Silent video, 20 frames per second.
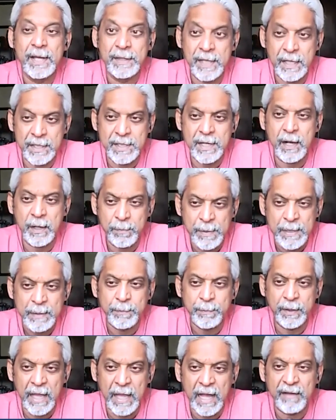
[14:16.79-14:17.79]
that young
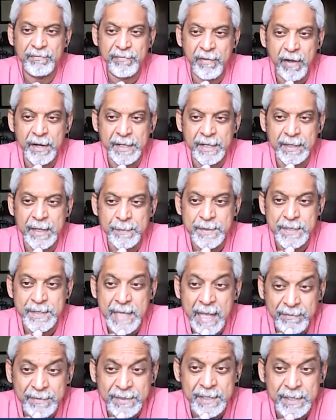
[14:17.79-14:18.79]
people are finding
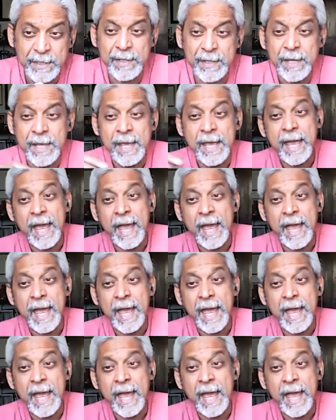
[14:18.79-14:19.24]
themselves in.